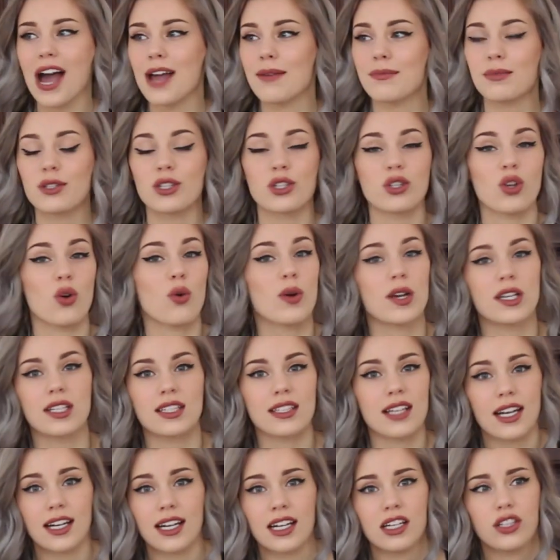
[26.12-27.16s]
I'm so
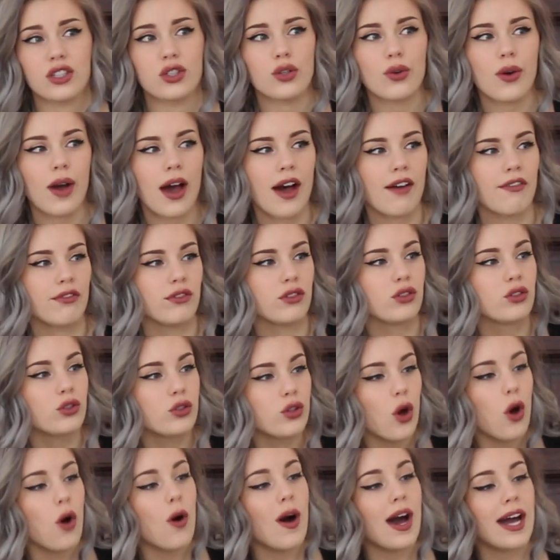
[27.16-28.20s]
excited. You have
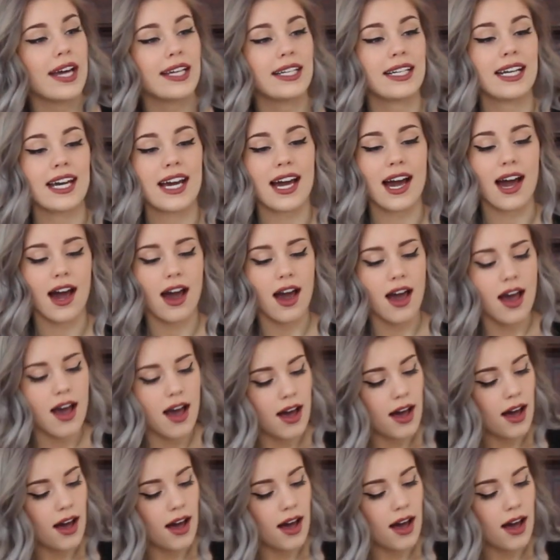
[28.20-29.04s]
no idea.